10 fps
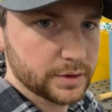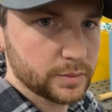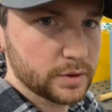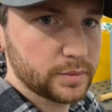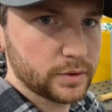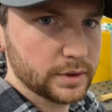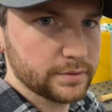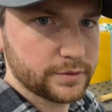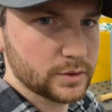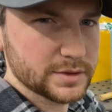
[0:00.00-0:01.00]
but
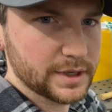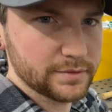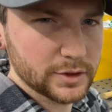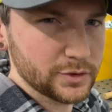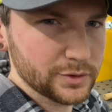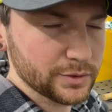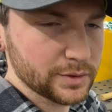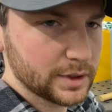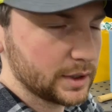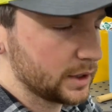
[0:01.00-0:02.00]
0.472
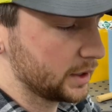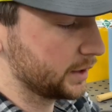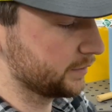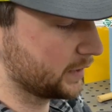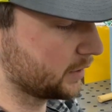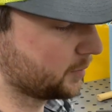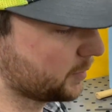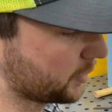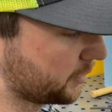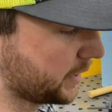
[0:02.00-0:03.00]
if I
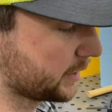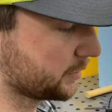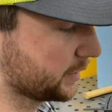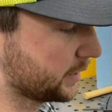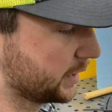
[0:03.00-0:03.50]
remember correctly,